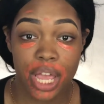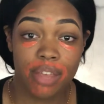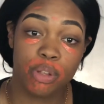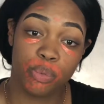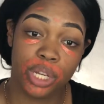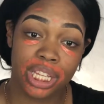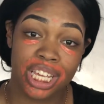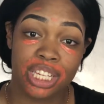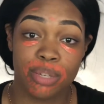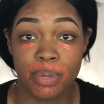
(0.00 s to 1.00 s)
You know, really,
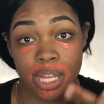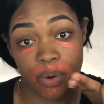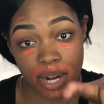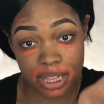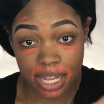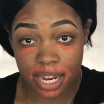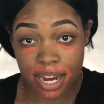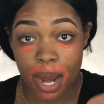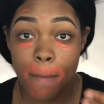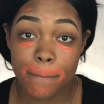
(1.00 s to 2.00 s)
it should be like right
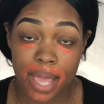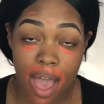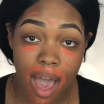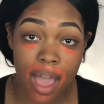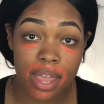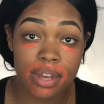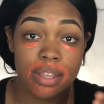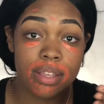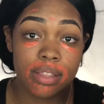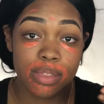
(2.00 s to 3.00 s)
there behind
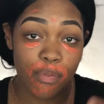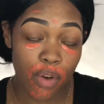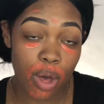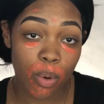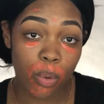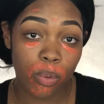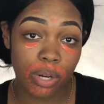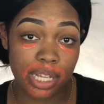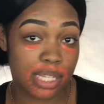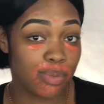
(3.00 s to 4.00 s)
the phone,
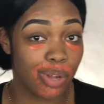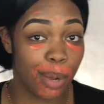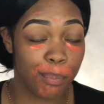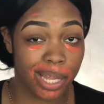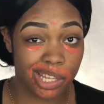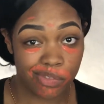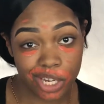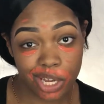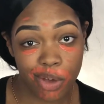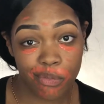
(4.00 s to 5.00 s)
because that's what I'm making the
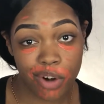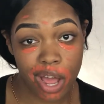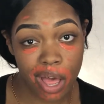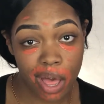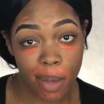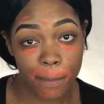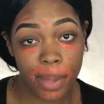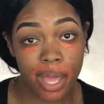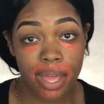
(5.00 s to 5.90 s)
video from.